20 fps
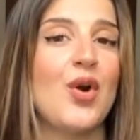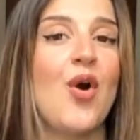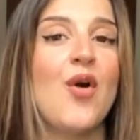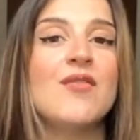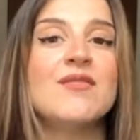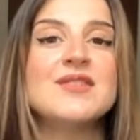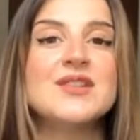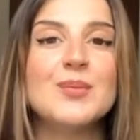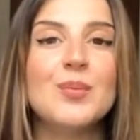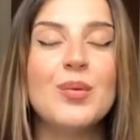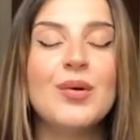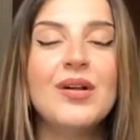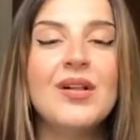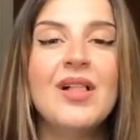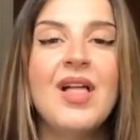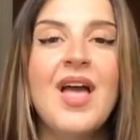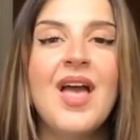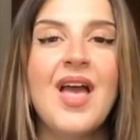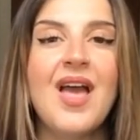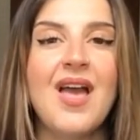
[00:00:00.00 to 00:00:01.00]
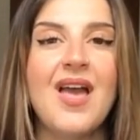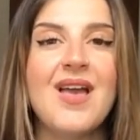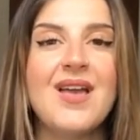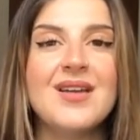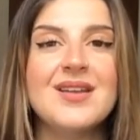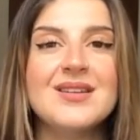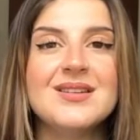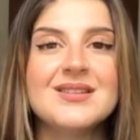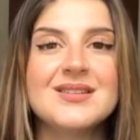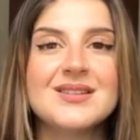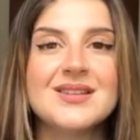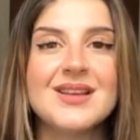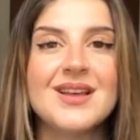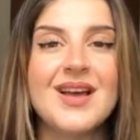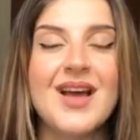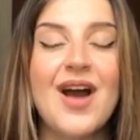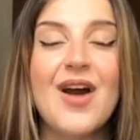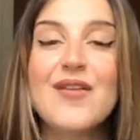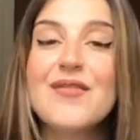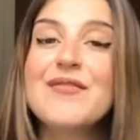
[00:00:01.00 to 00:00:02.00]
comfortable and
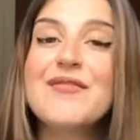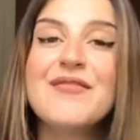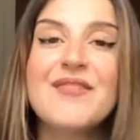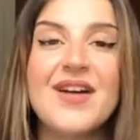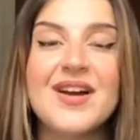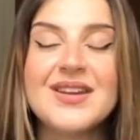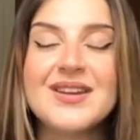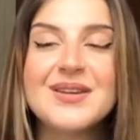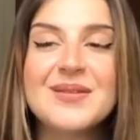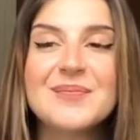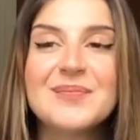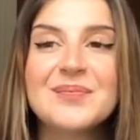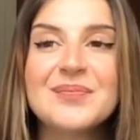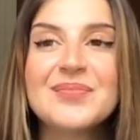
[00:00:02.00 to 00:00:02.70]
have fun.